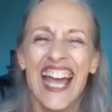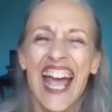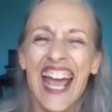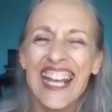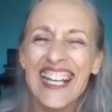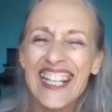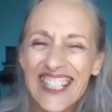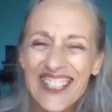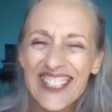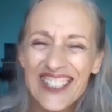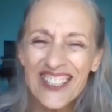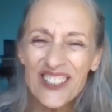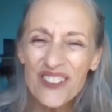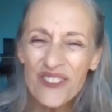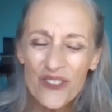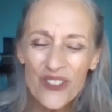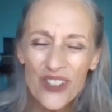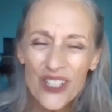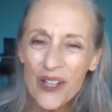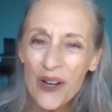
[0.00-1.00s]
And I
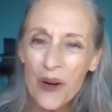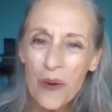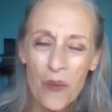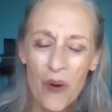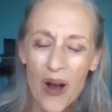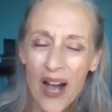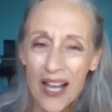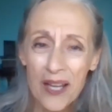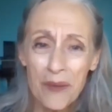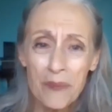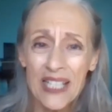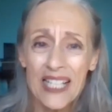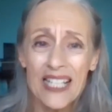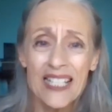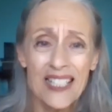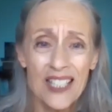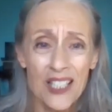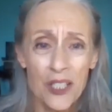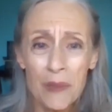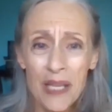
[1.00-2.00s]
couldn't figure out why,
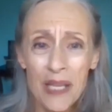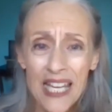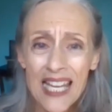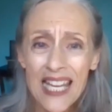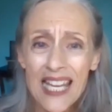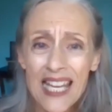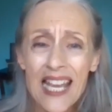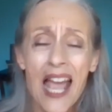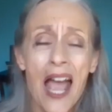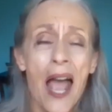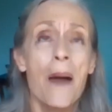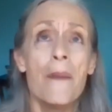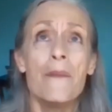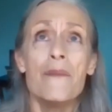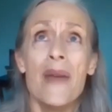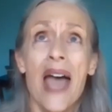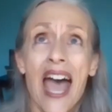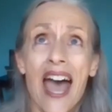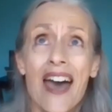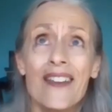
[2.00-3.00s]
because to me,
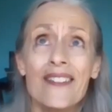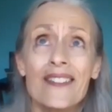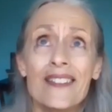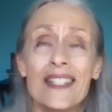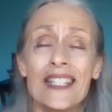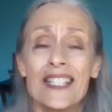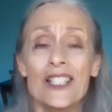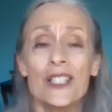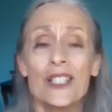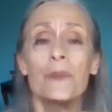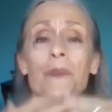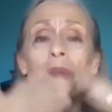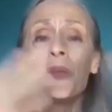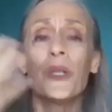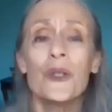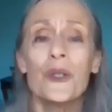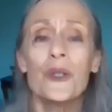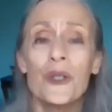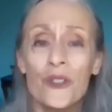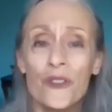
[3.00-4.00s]
math is
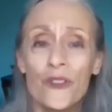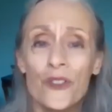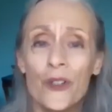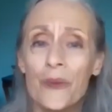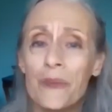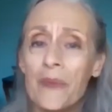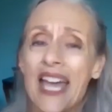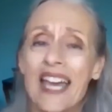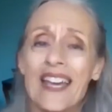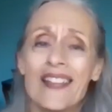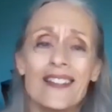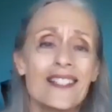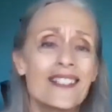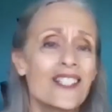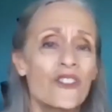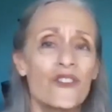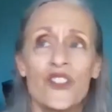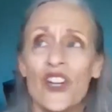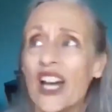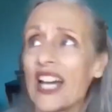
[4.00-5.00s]
beautiful. Math
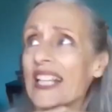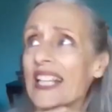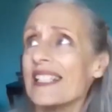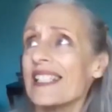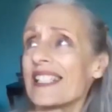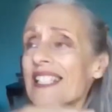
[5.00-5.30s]
defines